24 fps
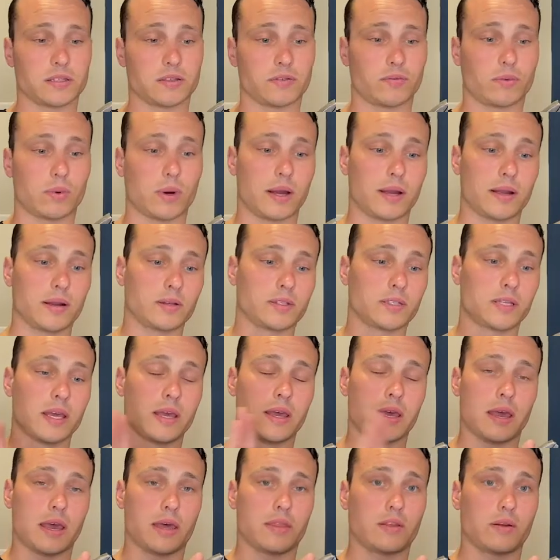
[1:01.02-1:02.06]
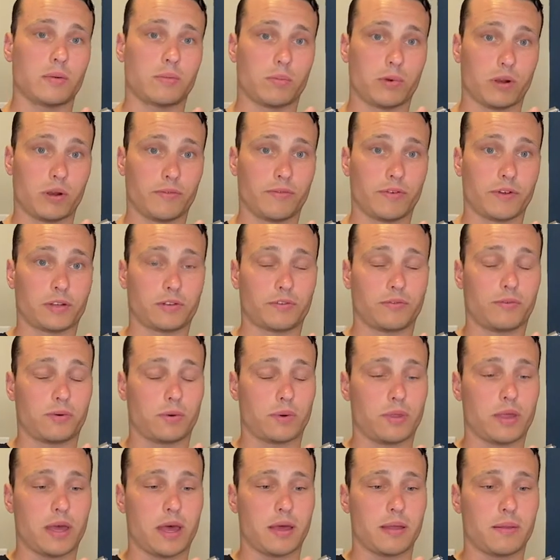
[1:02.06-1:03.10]
of wires, and they're perfect
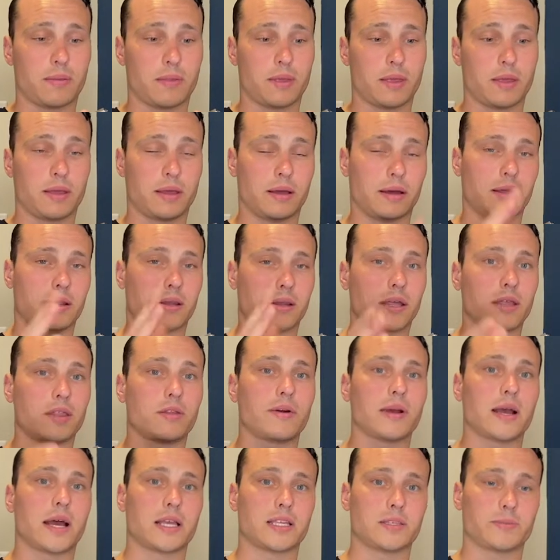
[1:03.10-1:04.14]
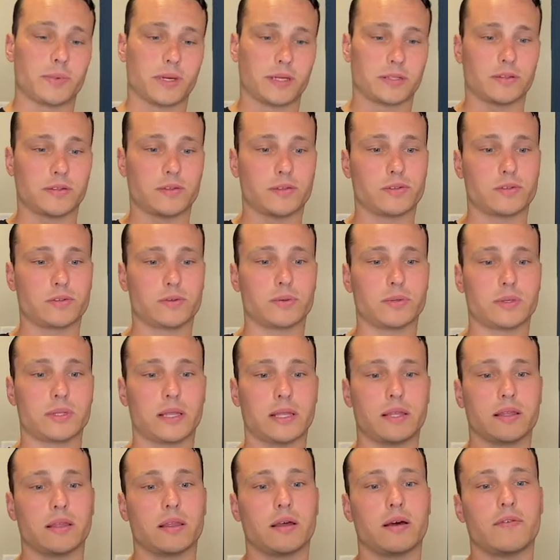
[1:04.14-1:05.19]
for that. Another aspect of the tool
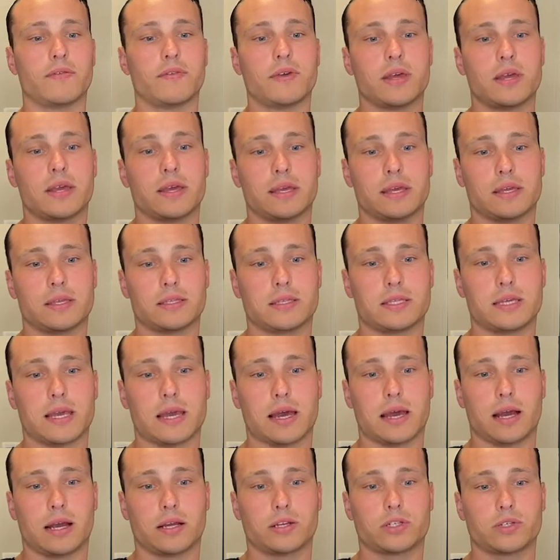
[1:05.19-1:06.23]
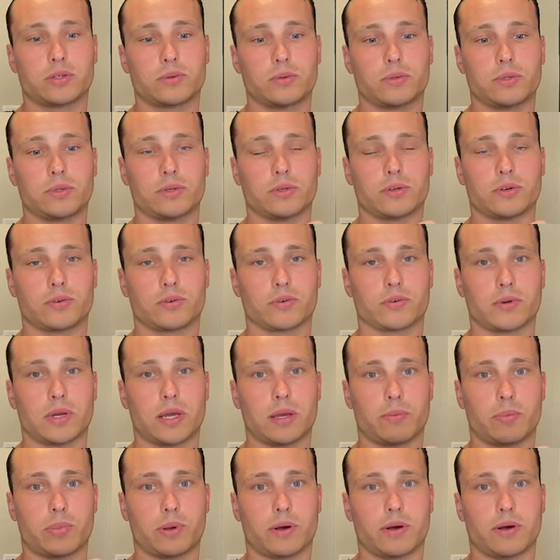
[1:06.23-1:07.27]
I love is the actual
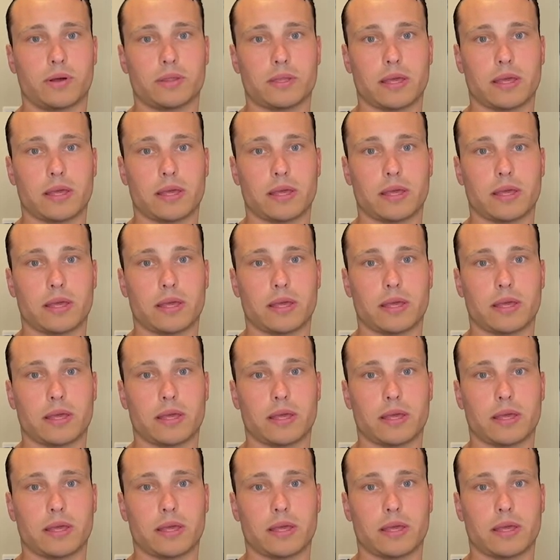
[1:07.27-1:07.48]
grip on the